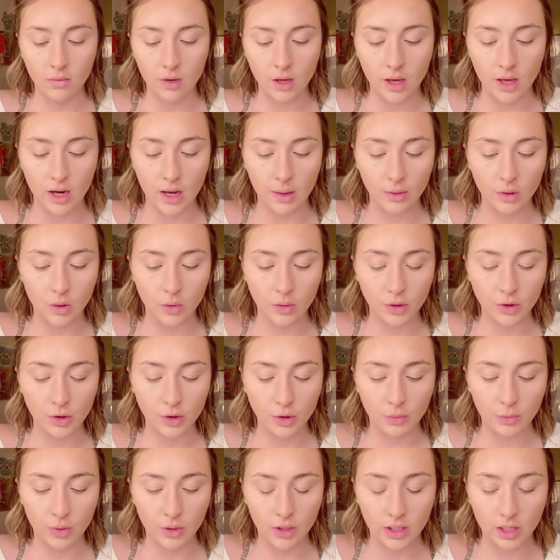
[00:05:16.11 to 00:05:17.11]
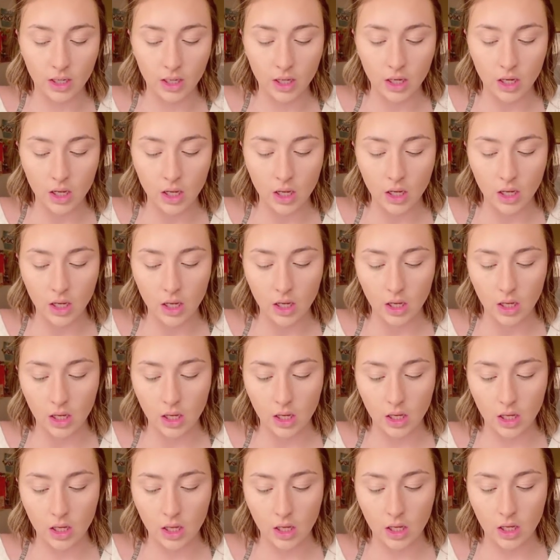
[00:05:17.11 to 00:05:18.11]
And I'm going to put it
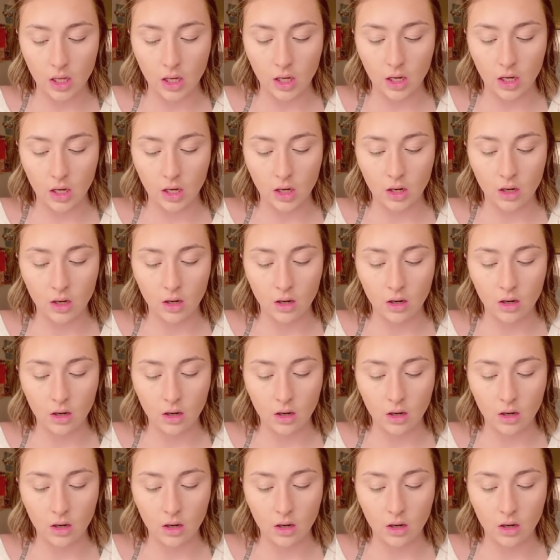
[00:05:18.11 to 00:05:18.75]
in